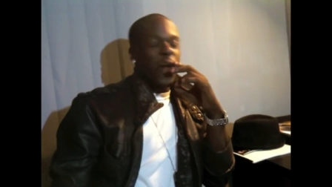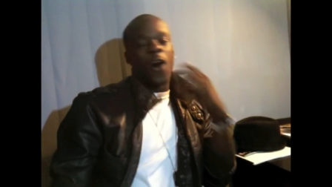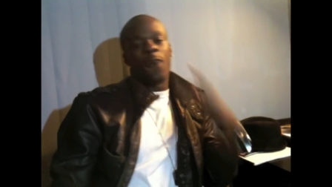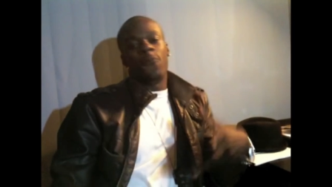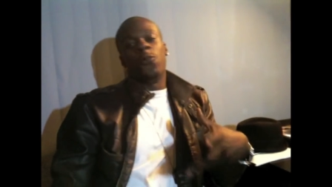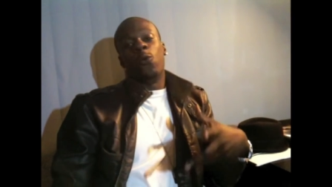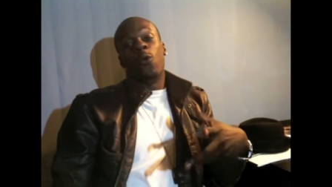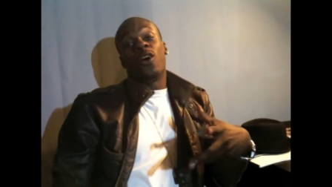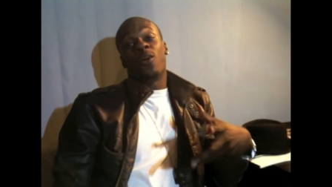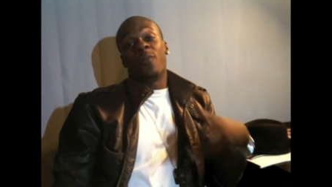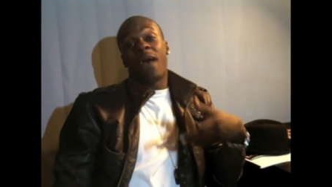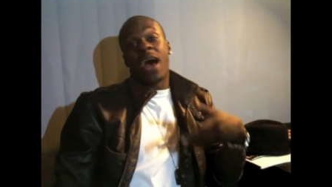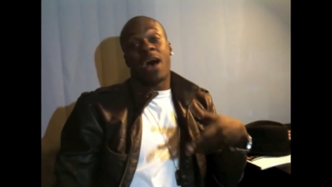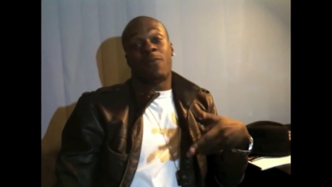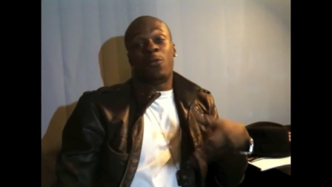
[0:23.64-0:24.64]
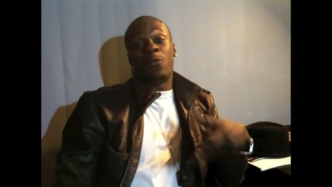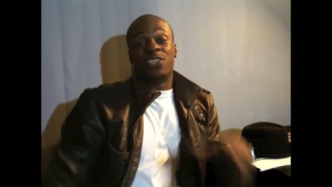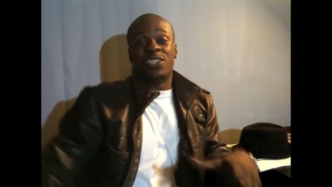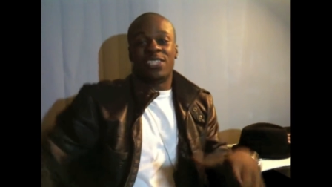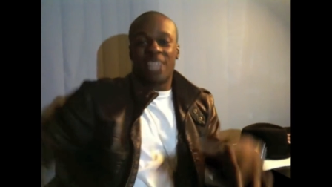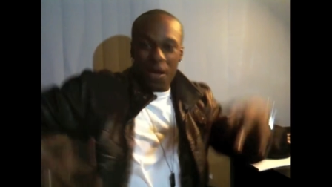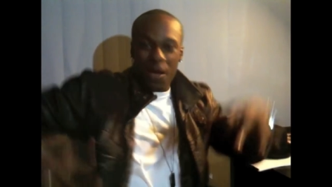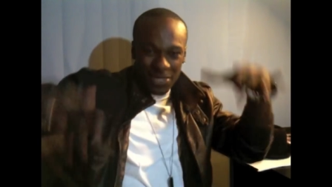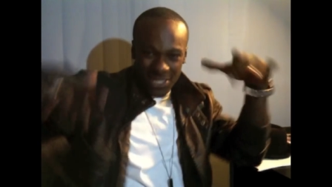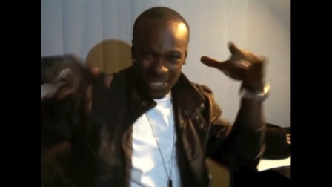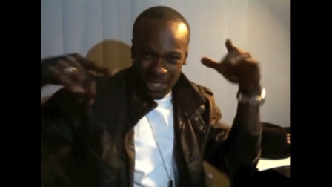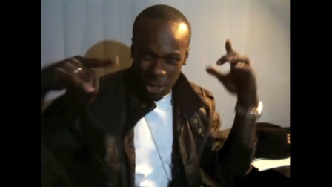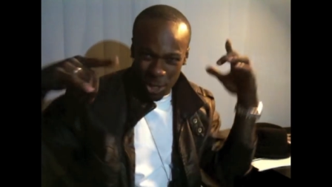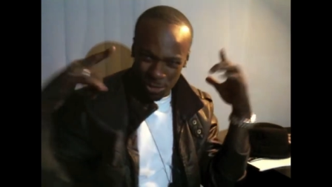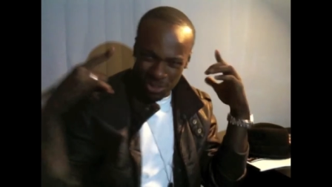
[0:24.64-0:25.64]
of the Welcome album, which is coming
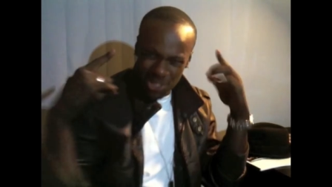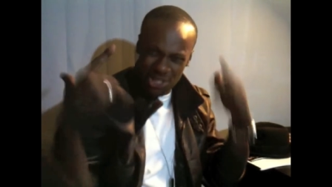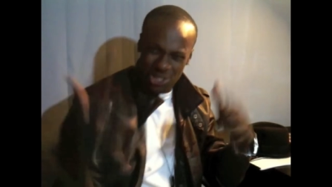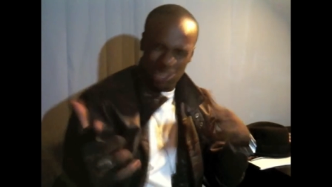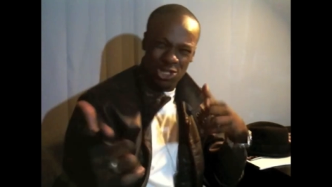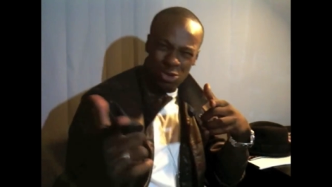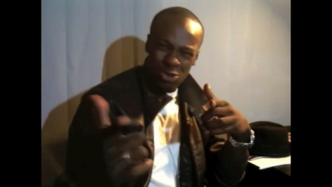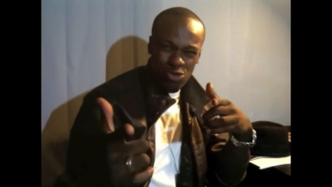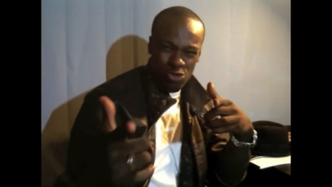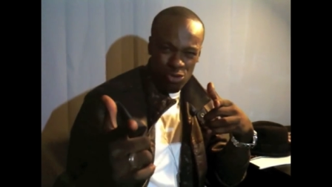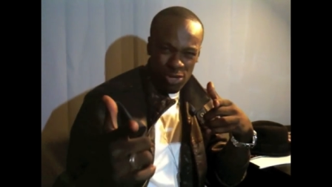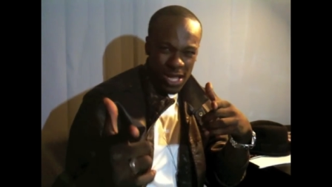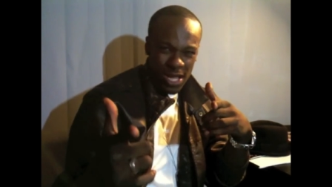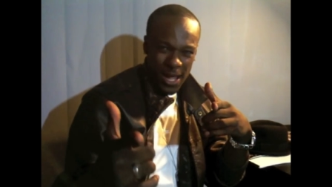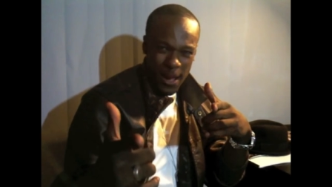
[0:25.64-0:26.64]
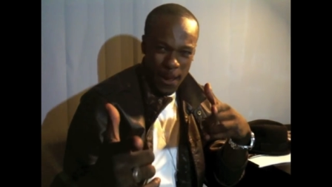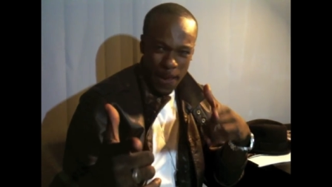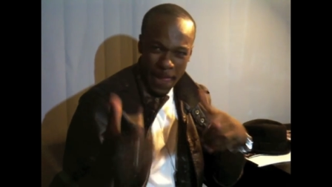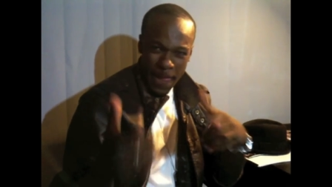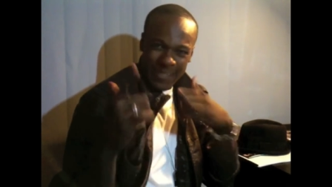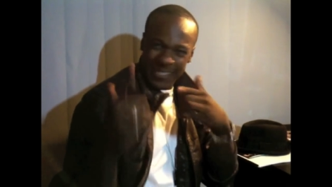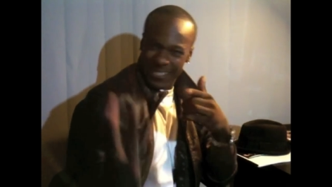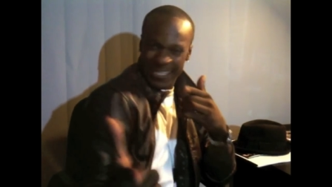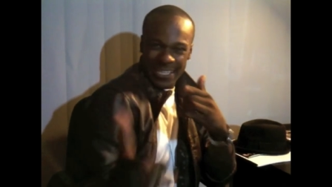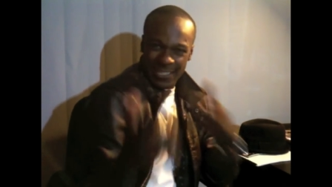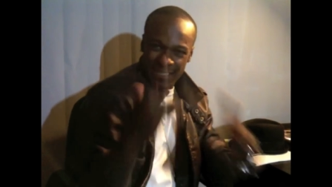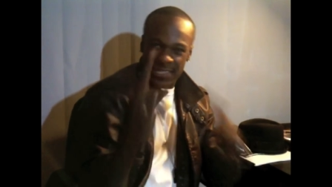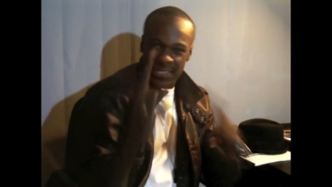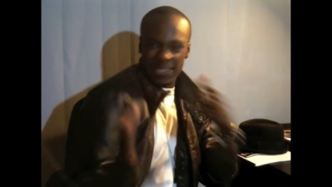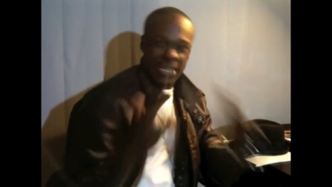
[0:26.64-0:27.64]
to y'all soon,
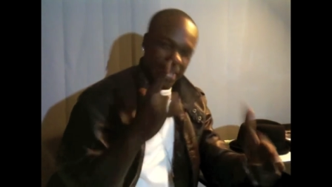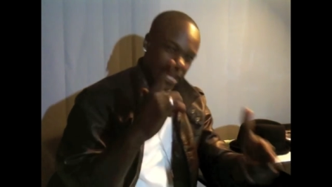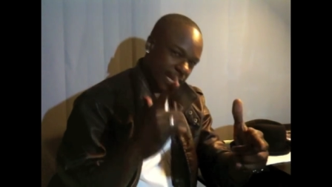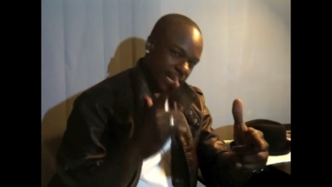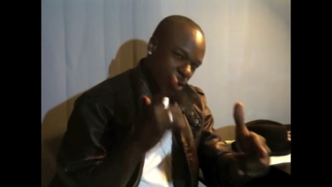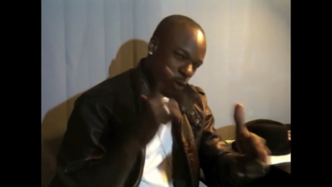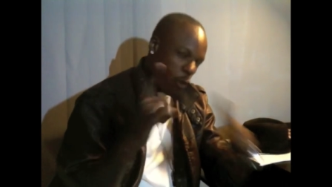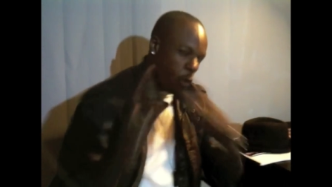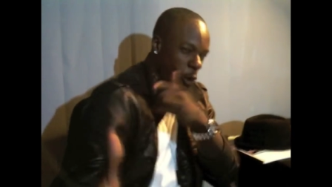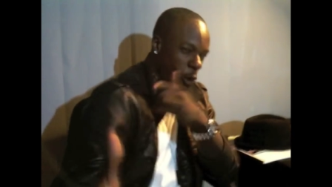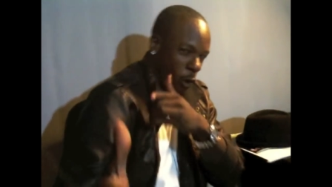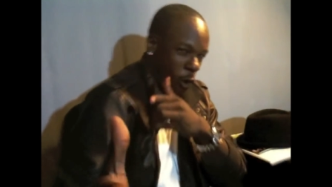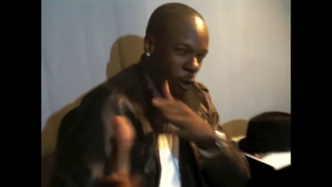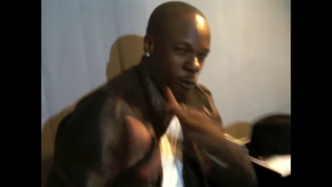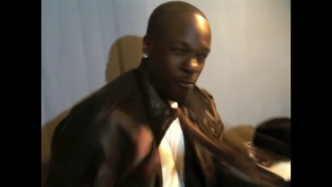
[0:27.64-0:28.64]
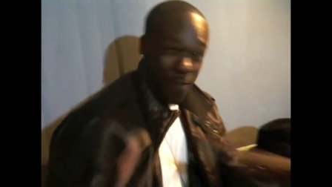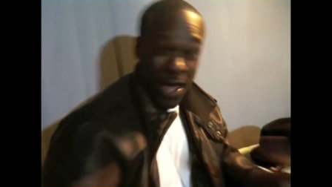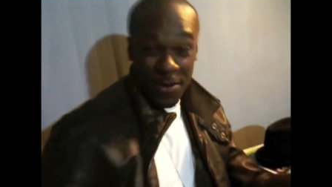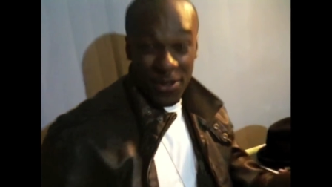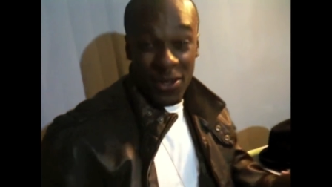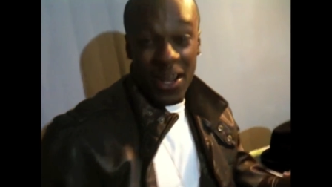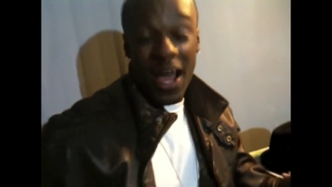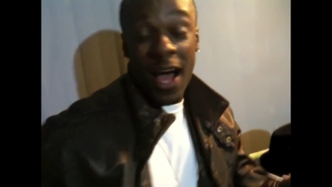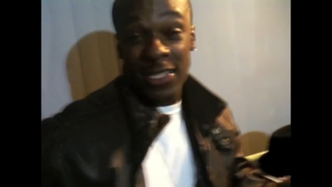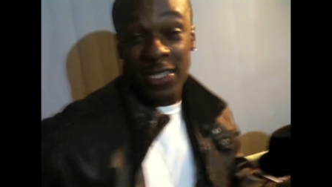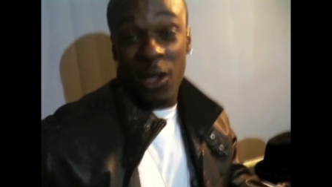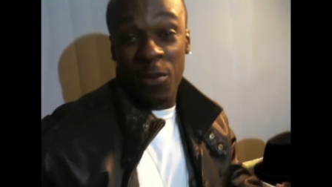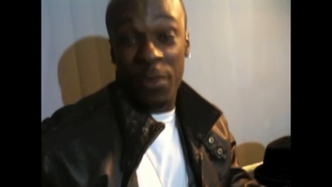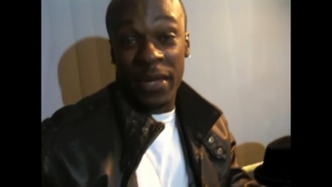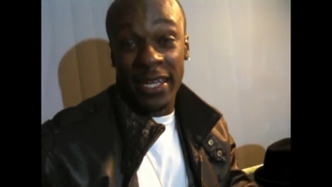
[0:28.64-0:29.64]
digitally, or maybe on hard
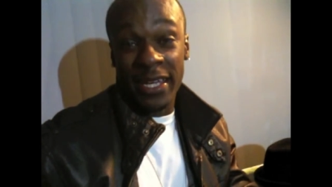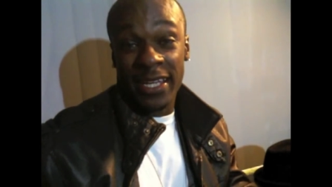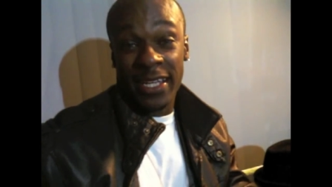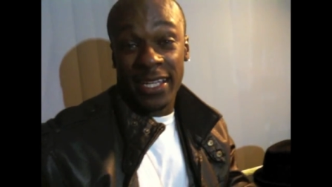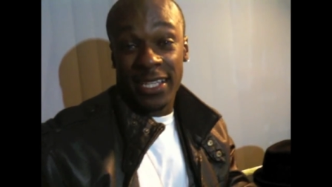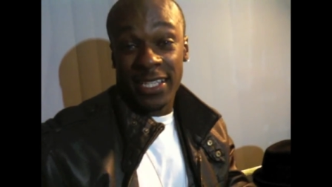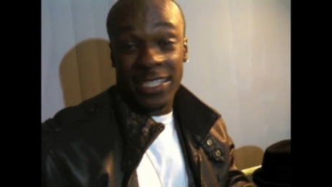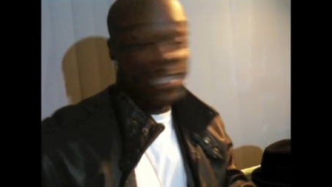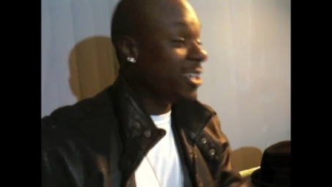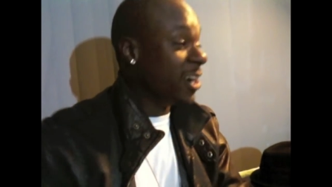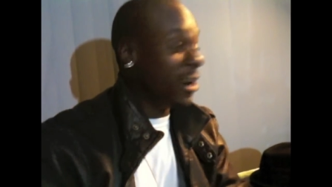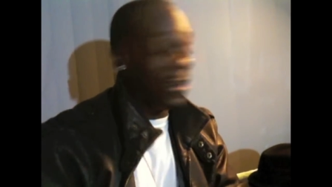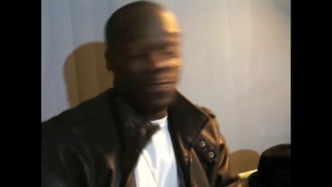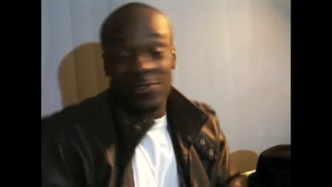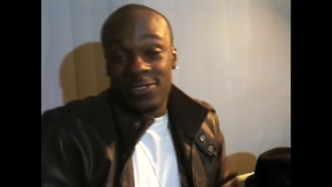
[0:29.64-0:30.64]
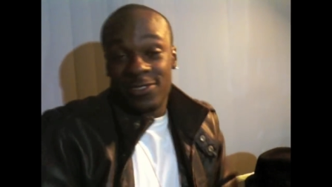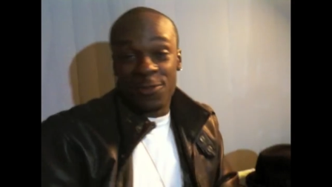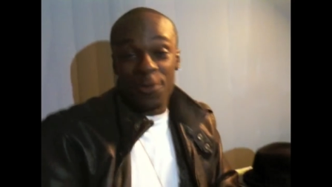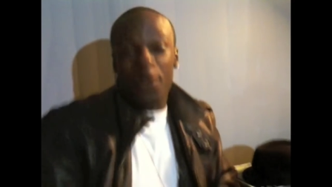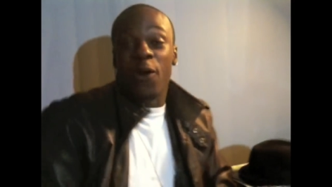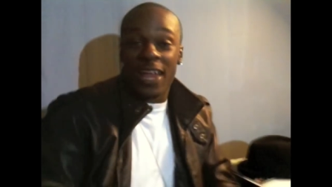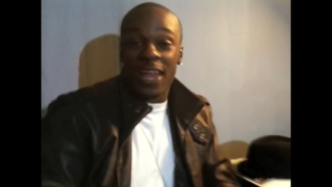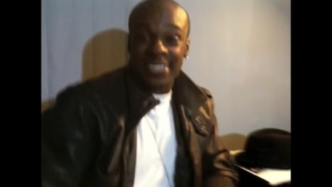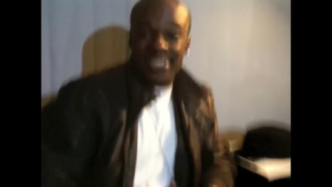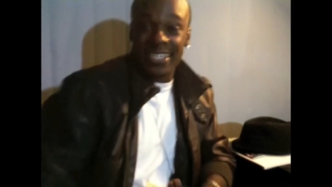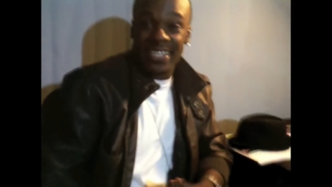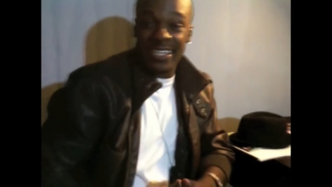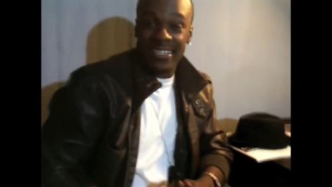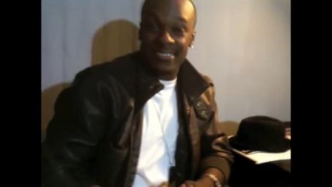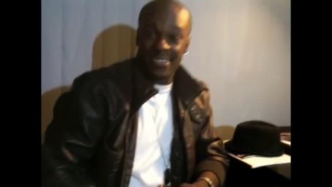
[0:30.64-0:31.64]
copy you know, we all like
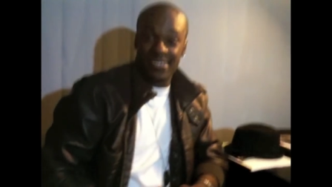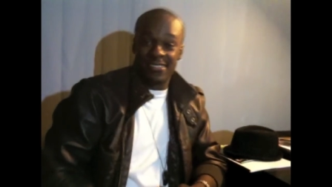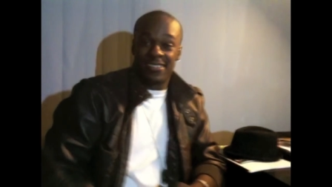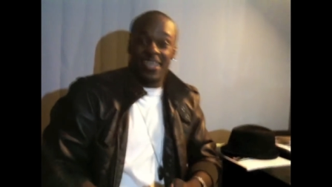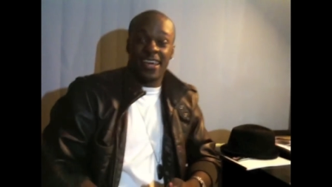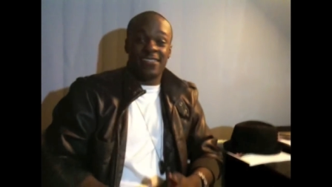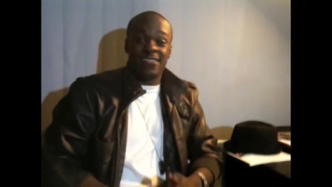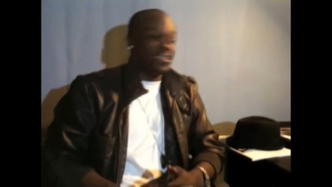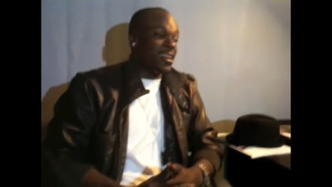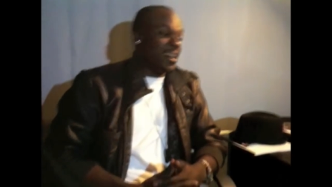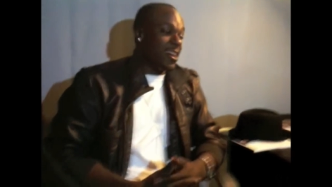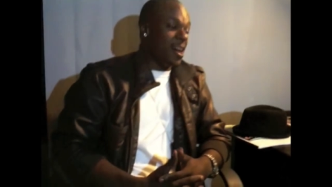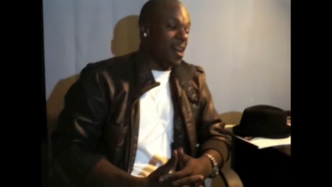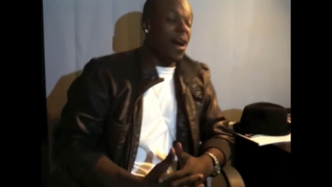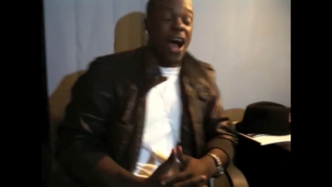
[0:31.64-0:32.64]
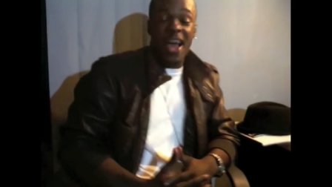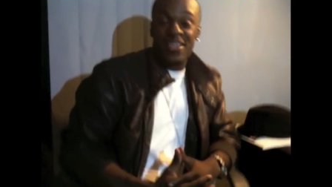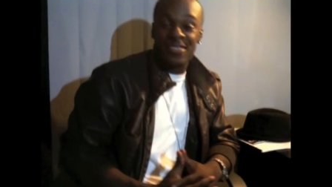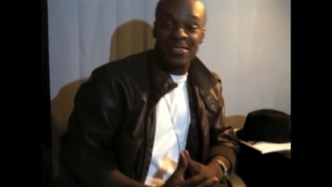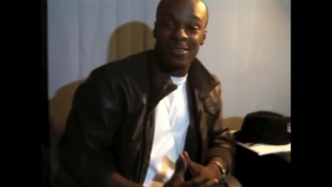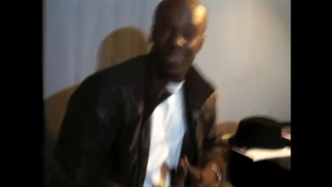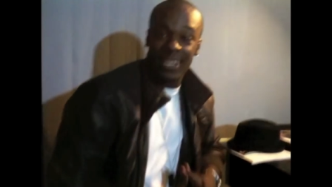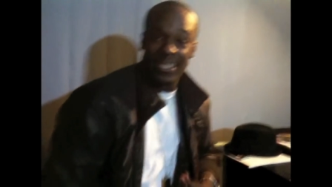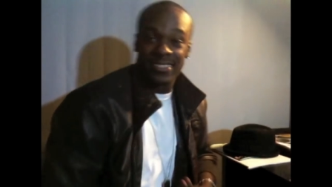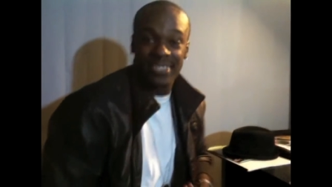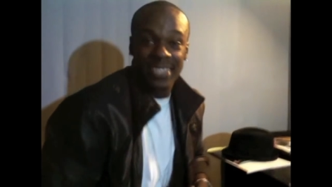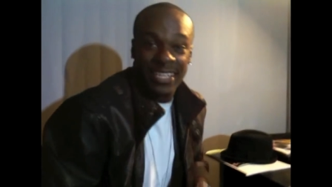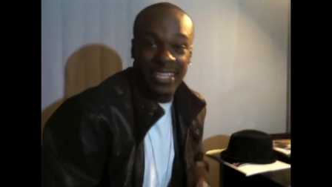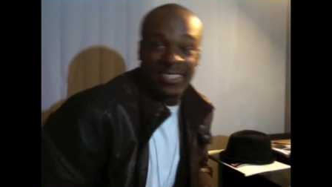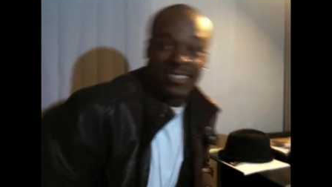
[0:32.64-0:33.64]
CDs these days, and I, I still collect
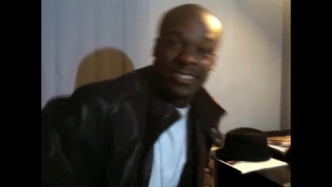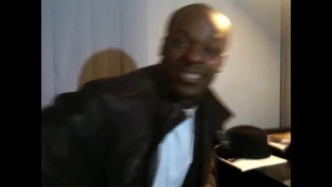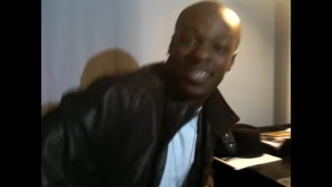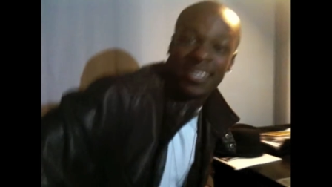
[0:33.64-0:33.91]
CDs